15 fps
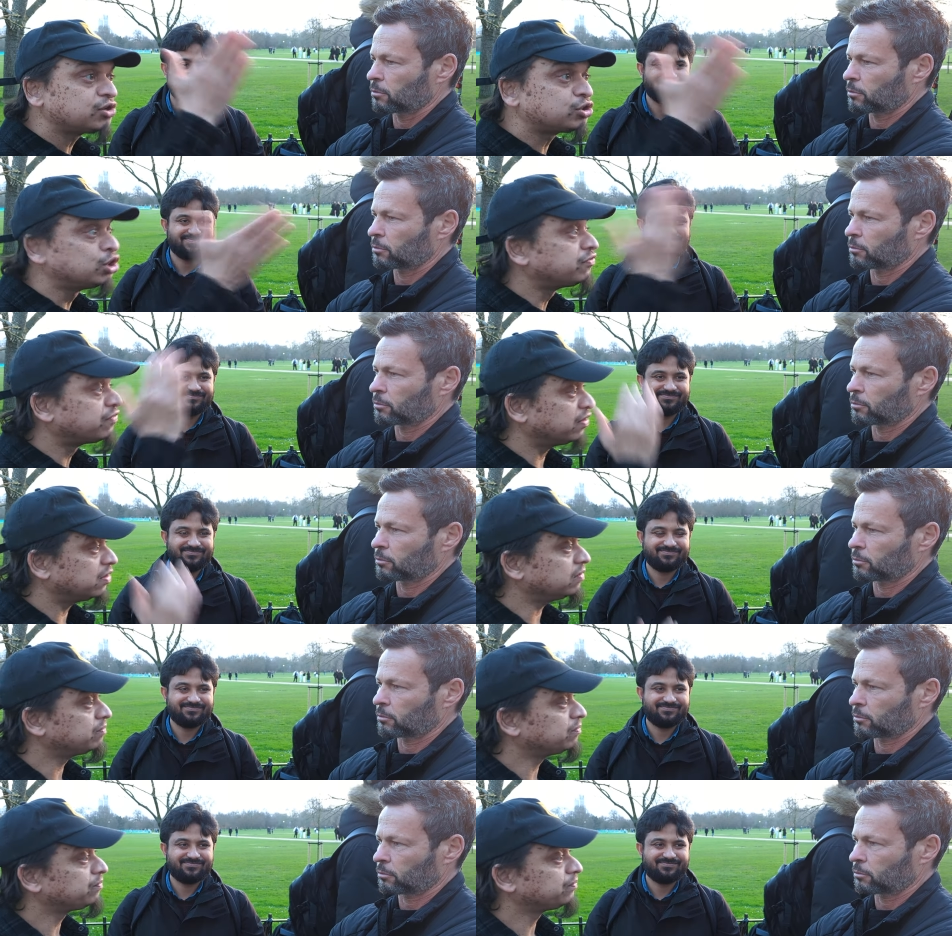
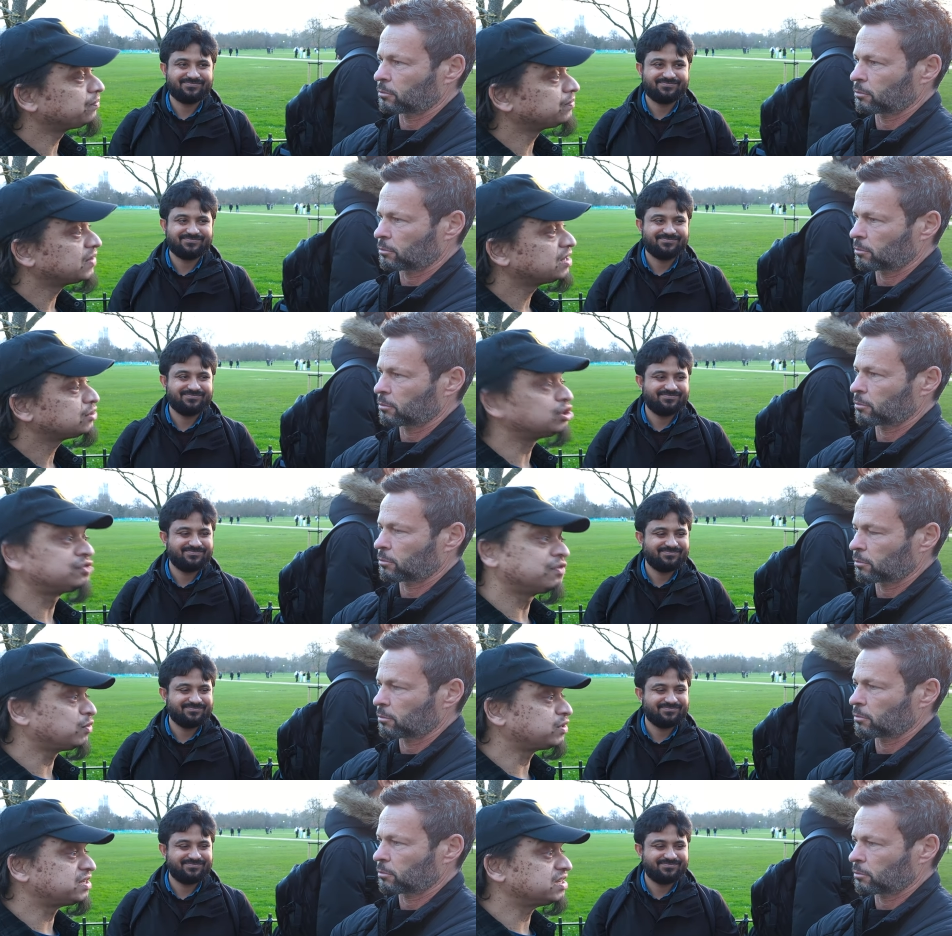Speaker 1: truthful,
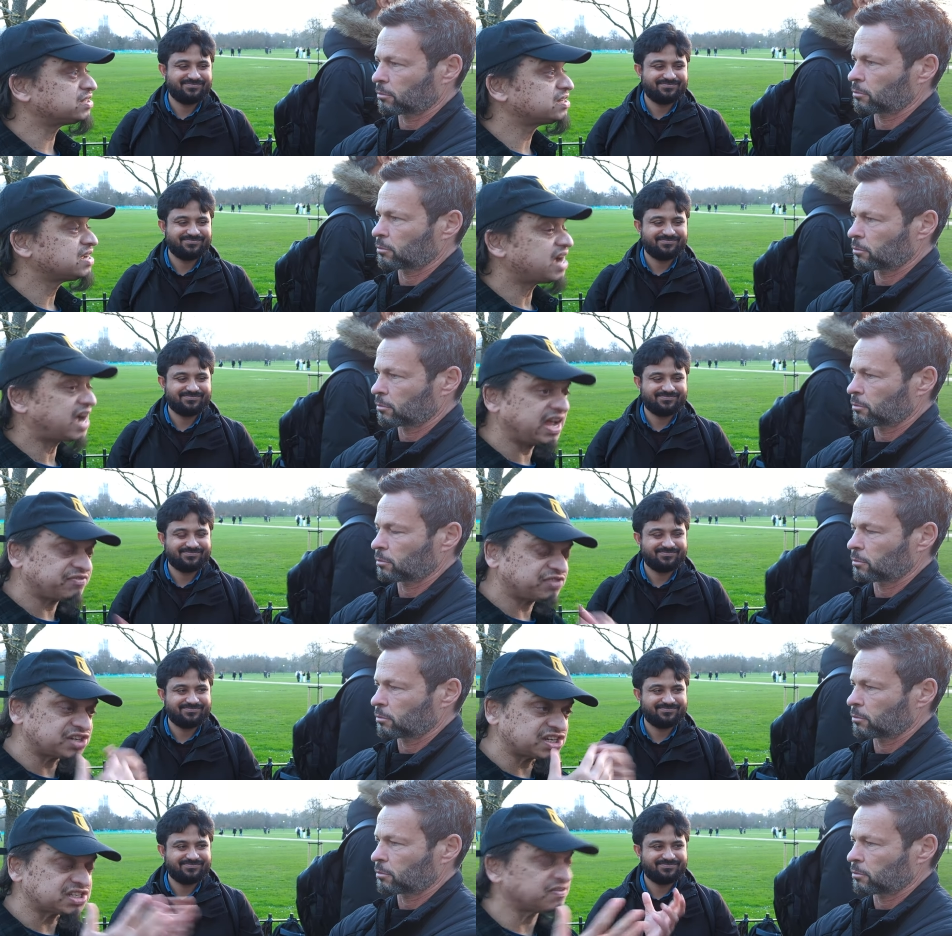truthful witness. I
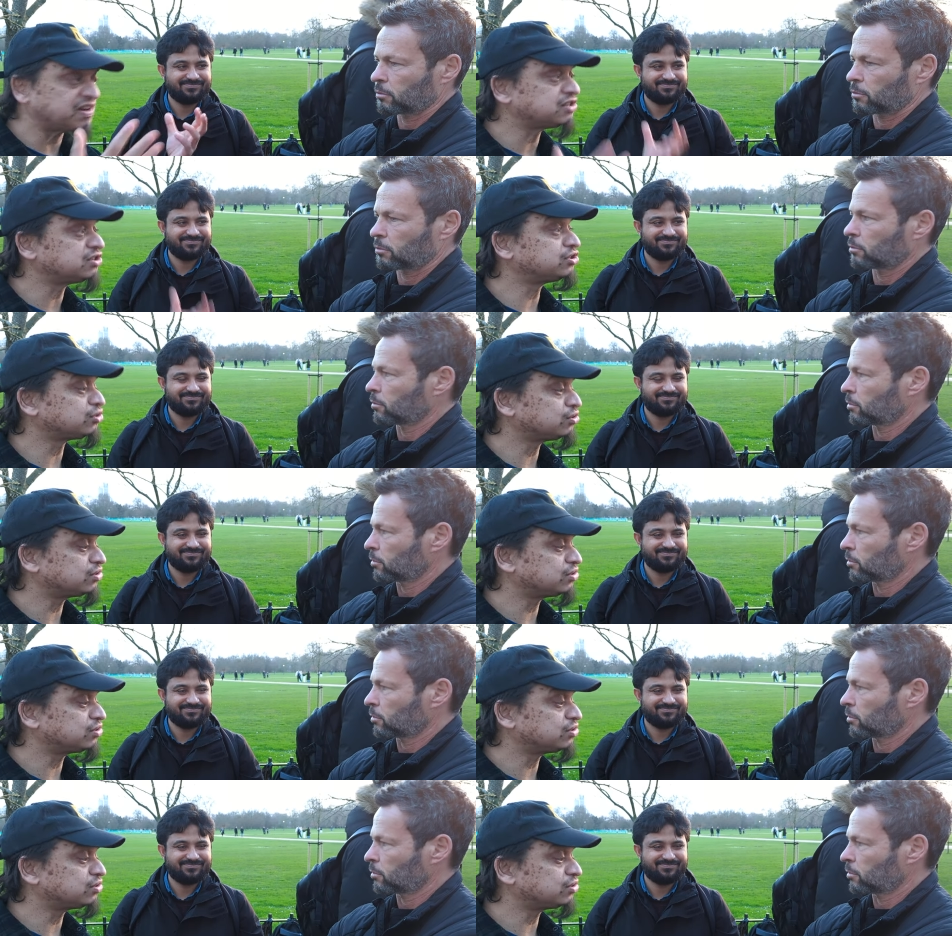have to testify to the